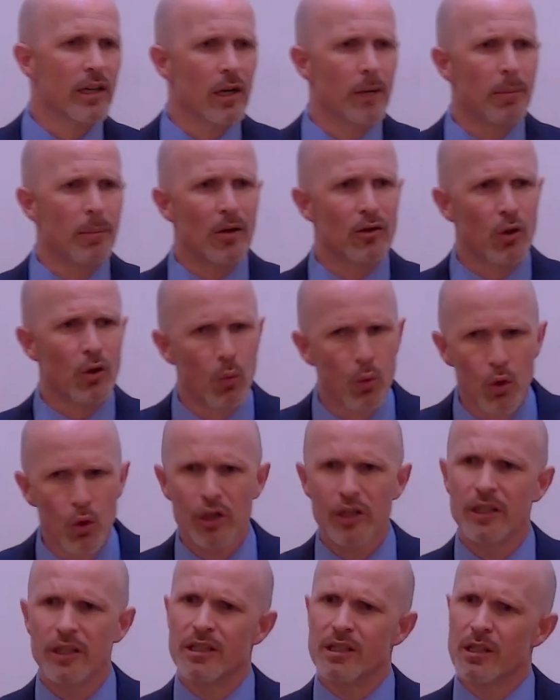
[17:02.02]
about the
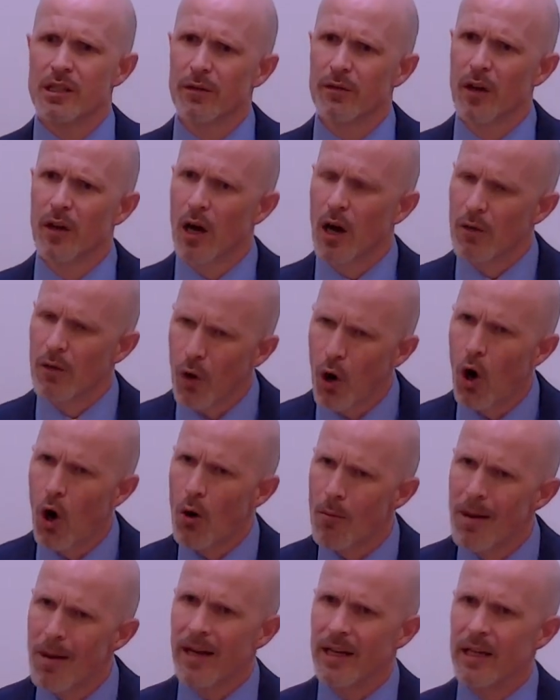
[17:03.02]
workings of, of
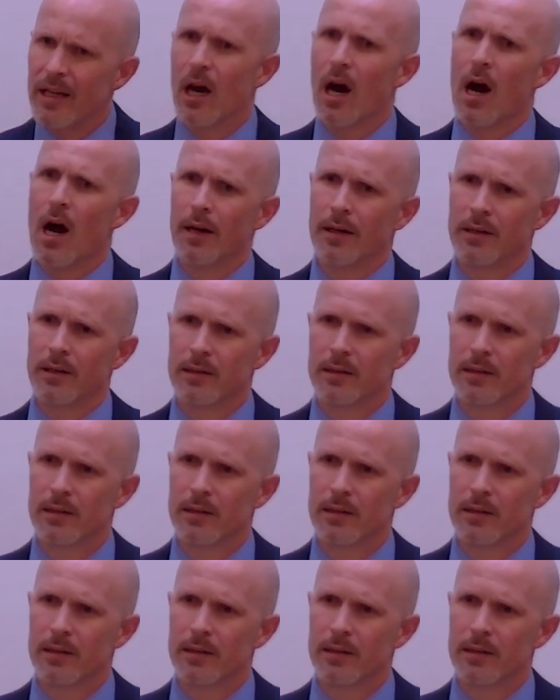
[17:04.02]
Almighty God.